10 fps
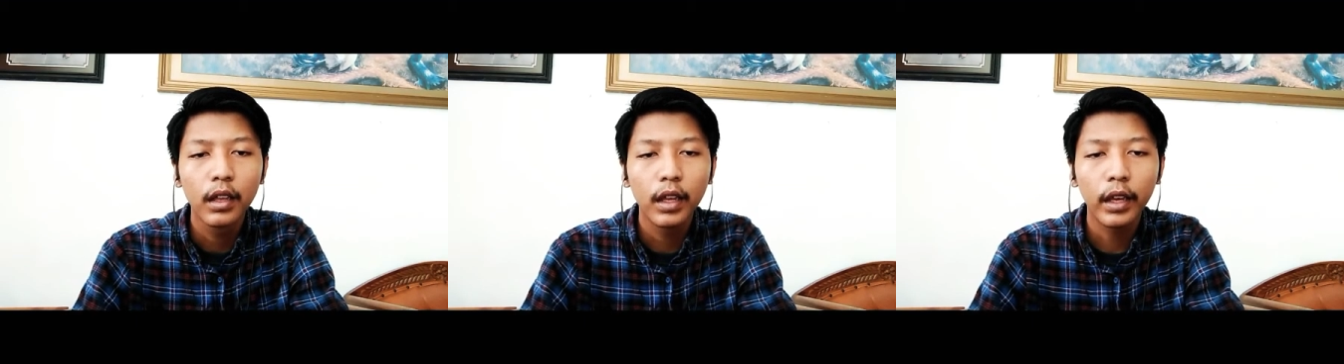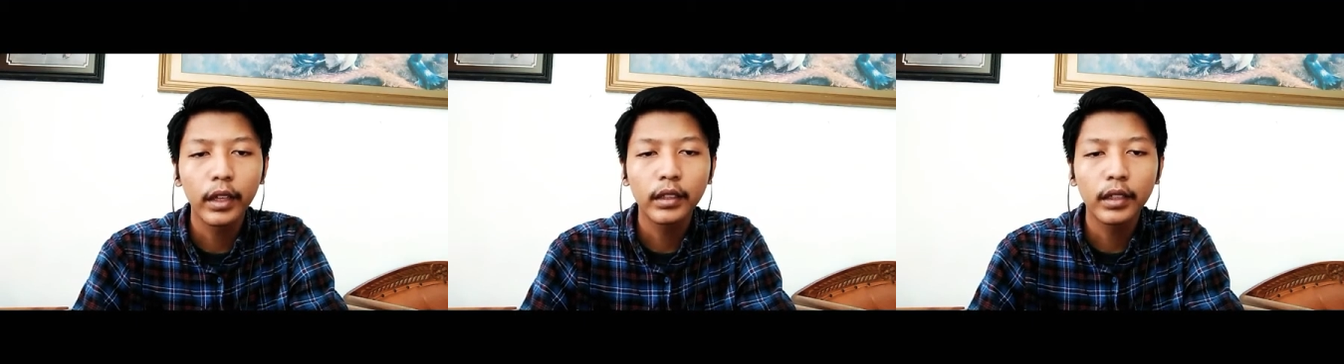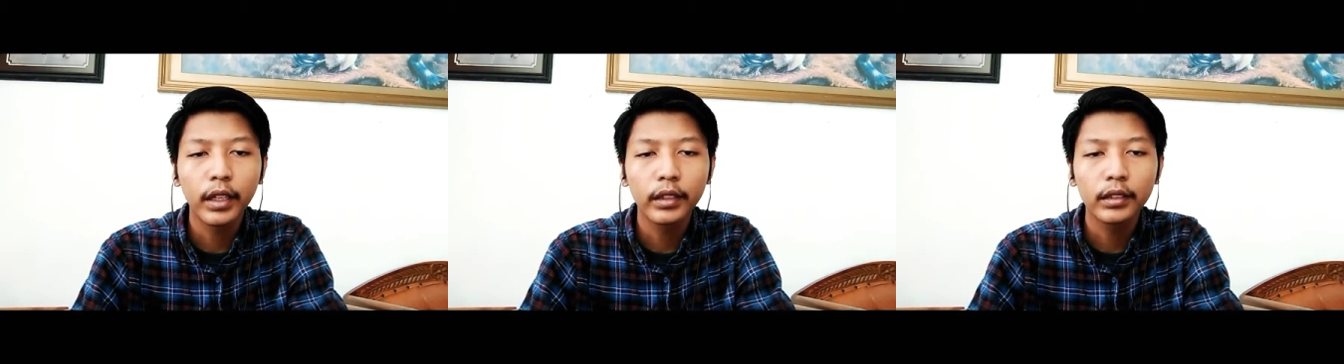and
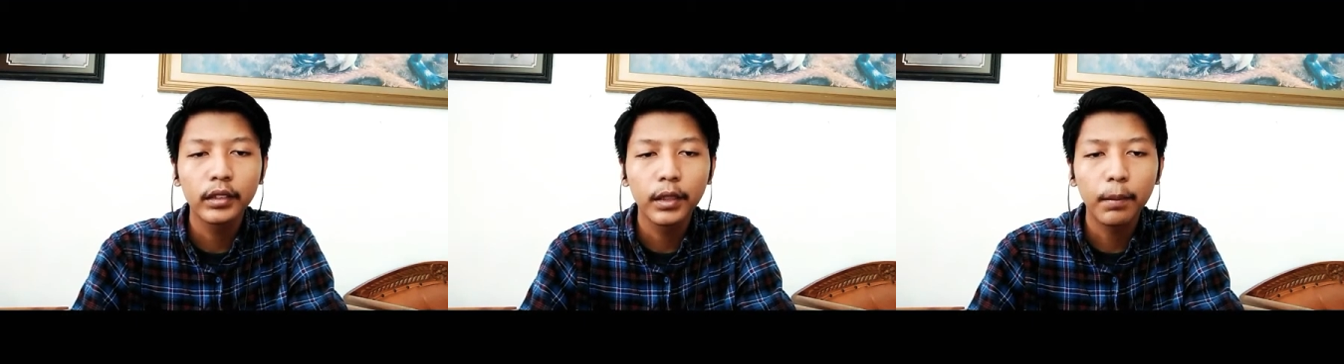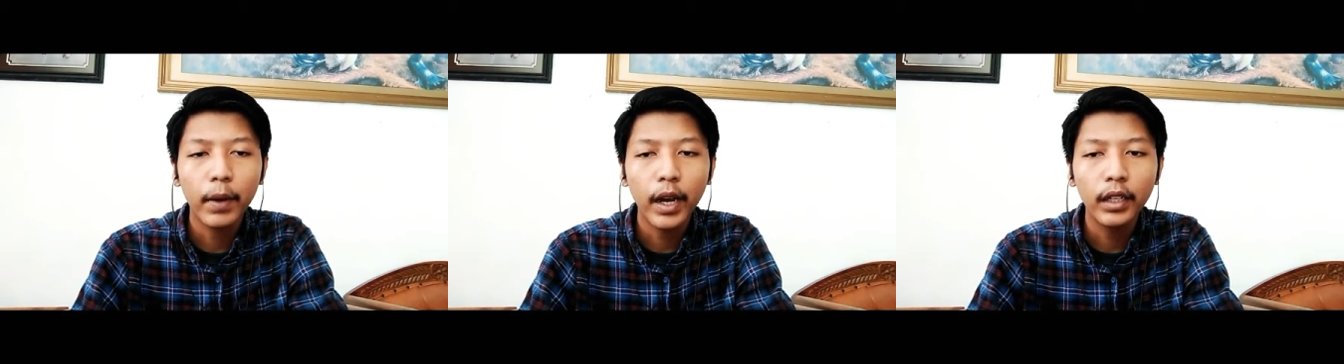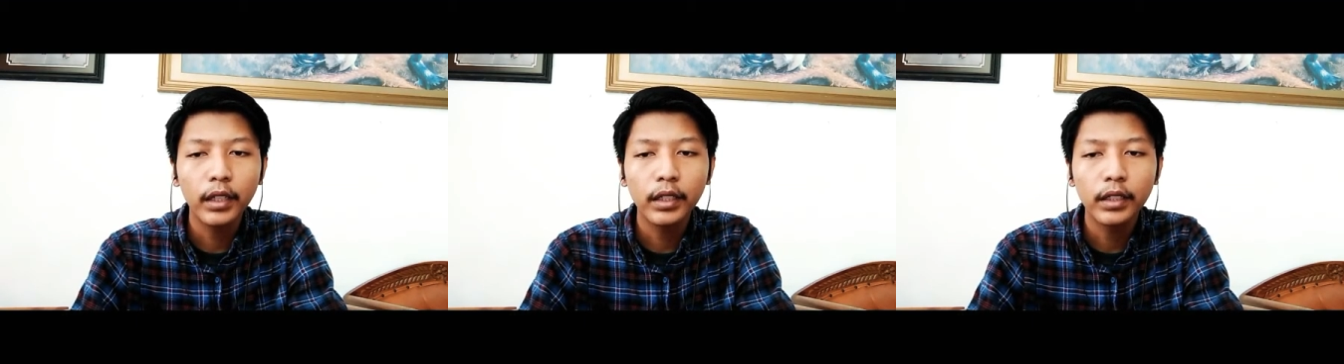that the pile
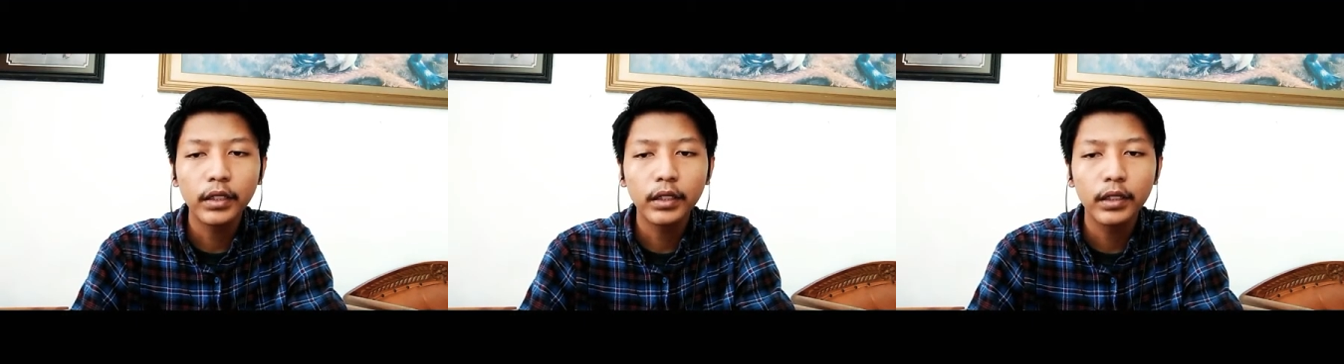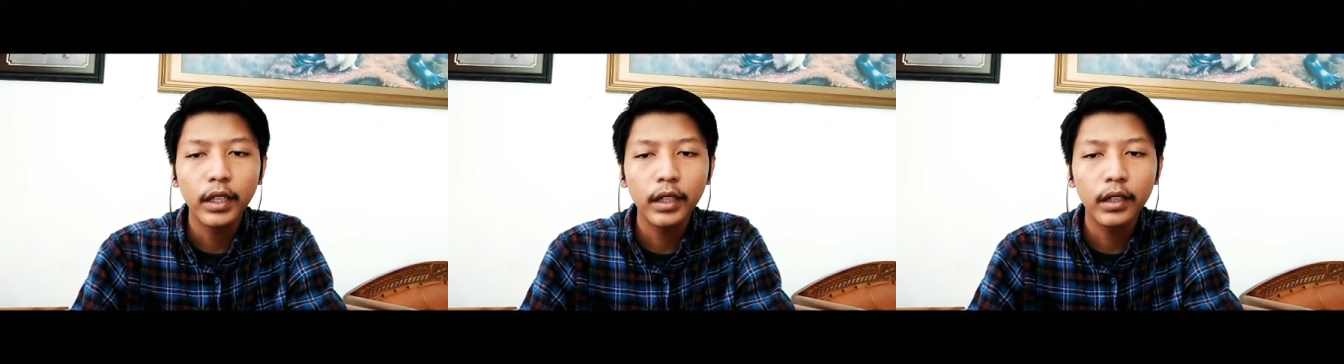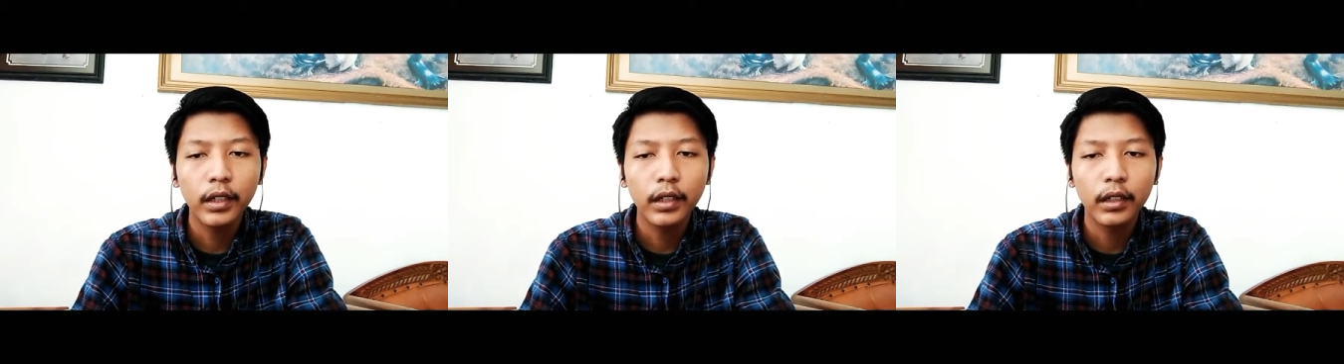is
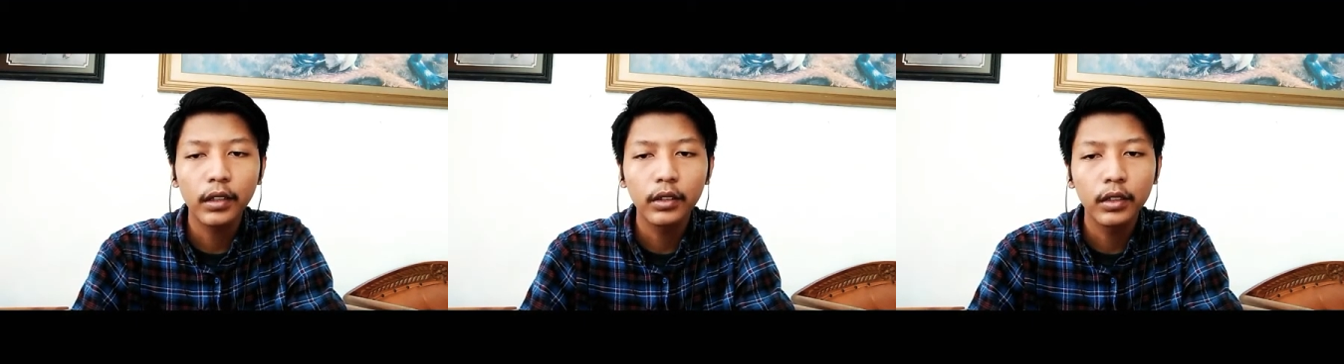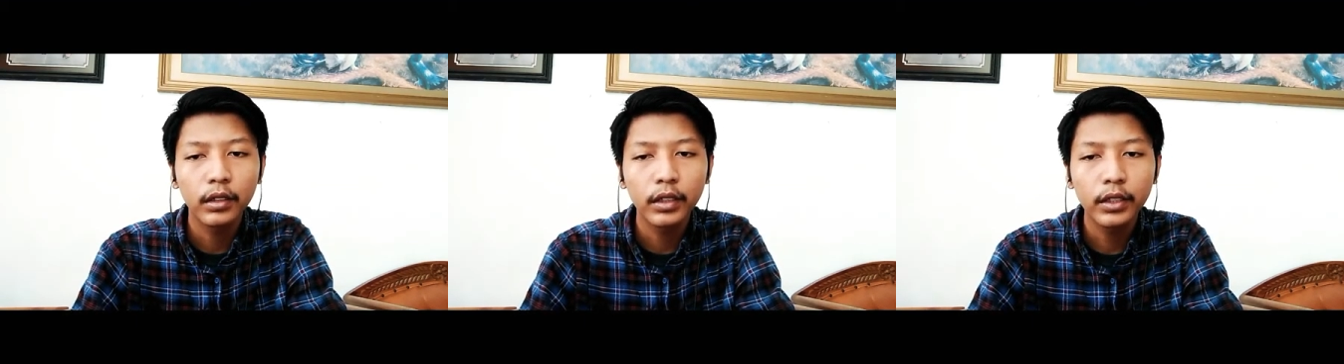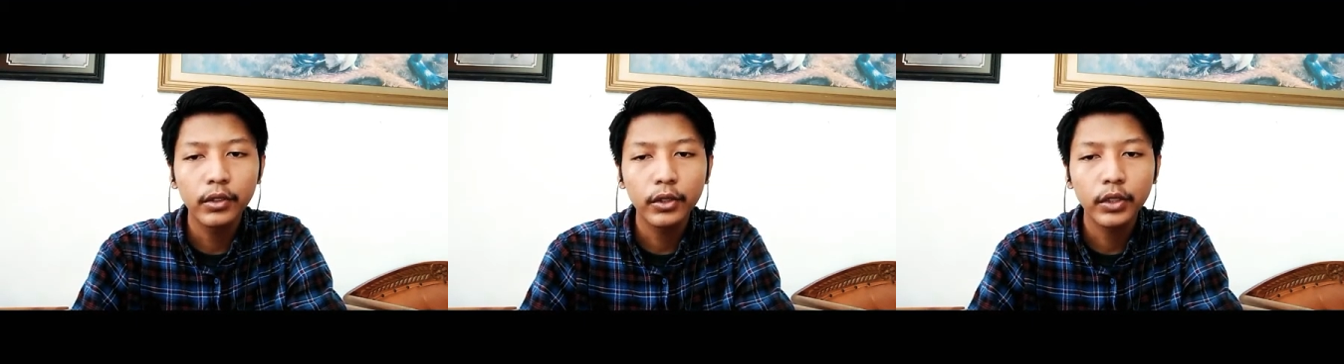neither
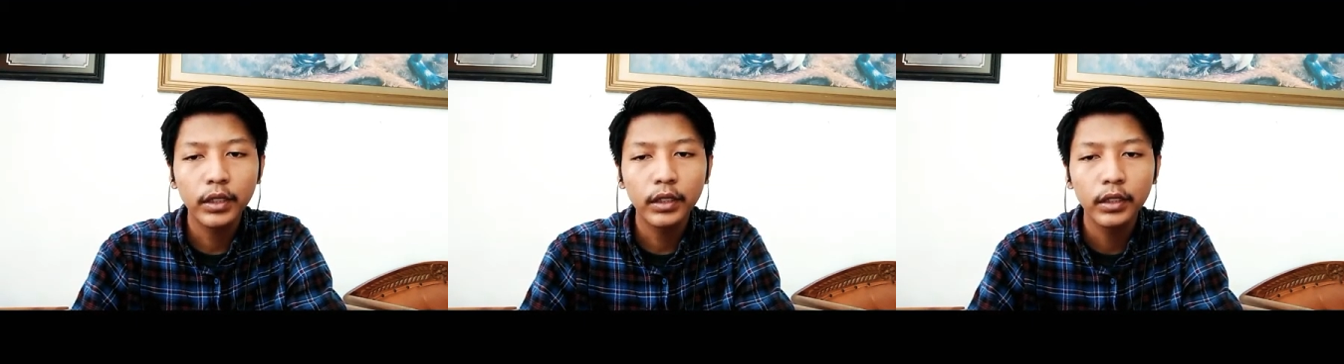reduced